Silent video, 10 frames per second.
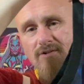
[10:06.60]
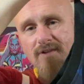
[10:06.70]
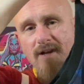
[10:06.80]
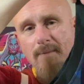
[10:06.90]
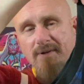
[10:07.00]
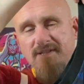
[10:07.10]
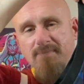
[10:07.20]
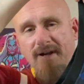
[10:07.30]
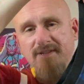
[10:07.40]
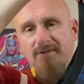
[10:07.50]
the company
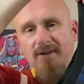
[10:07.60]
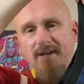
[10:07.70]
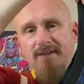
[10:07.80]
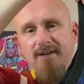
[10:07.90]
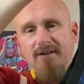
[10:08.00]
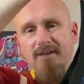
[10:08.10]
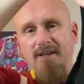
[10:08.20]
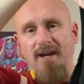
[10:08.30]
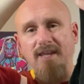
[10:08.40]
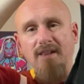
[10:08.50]
sponsor on there, and the
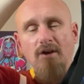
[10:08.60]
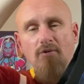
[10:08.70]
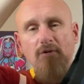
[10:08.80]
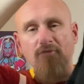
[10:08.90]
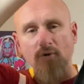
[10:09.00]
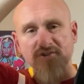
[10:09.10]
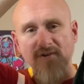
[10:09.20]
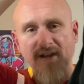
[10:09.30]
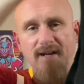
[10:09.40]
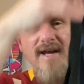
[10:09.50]
Nike logo. Of course, they're
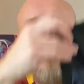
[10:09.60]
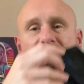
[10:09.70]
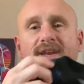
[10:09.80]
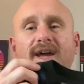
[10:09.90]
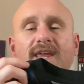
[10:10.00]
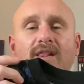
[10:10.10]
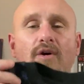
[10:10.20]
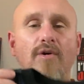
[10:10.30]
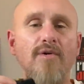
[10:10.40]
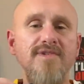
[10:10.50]
not going to have the Nike
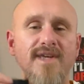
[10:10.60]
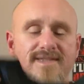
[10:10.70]
logos,